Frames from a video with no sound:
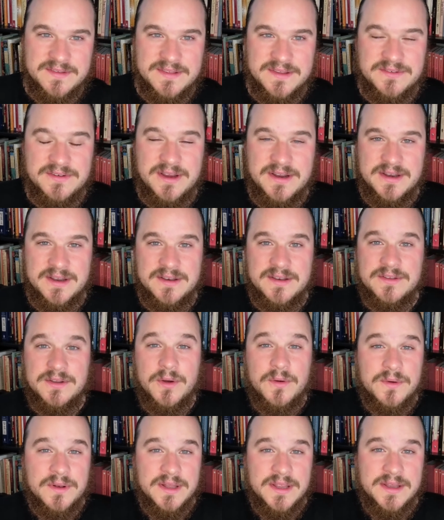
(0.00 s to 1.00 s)
They try to
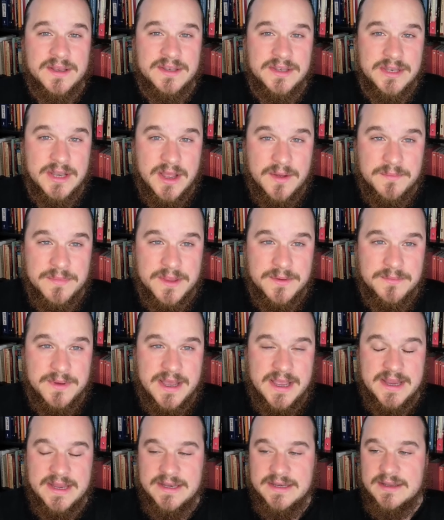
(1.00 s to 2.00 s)
totally numb the
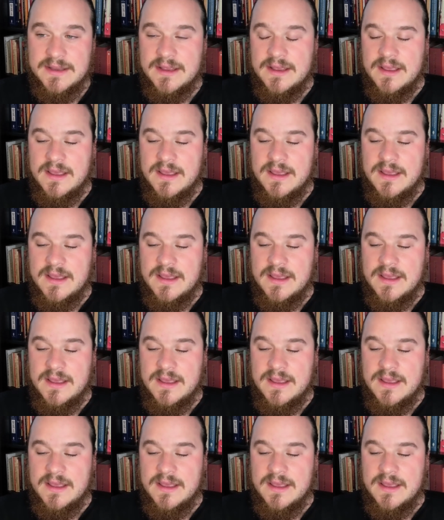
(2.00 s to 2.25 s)
mind.